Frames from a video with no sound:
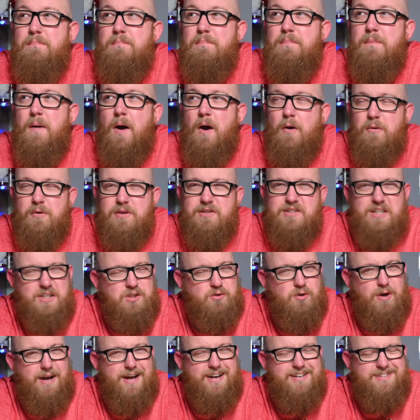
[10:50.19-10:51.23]
but only
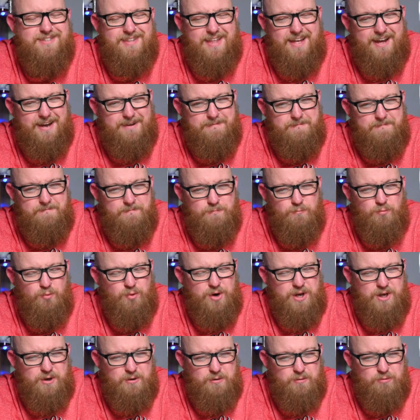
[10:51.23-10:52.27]
Citra has that
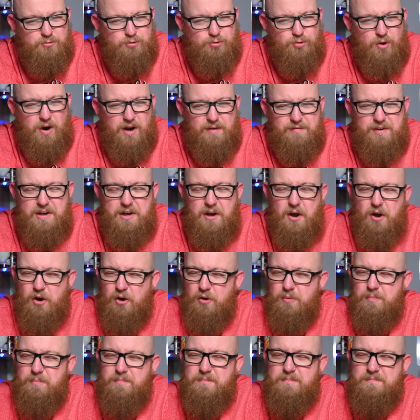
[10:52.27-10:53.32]
real driving
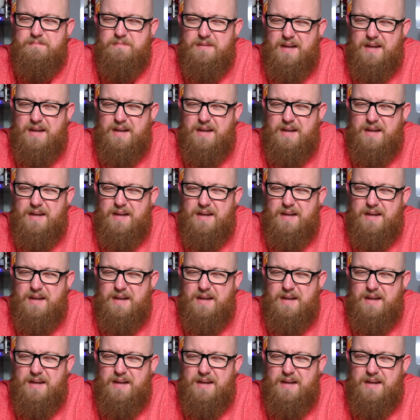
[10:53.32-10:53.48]
home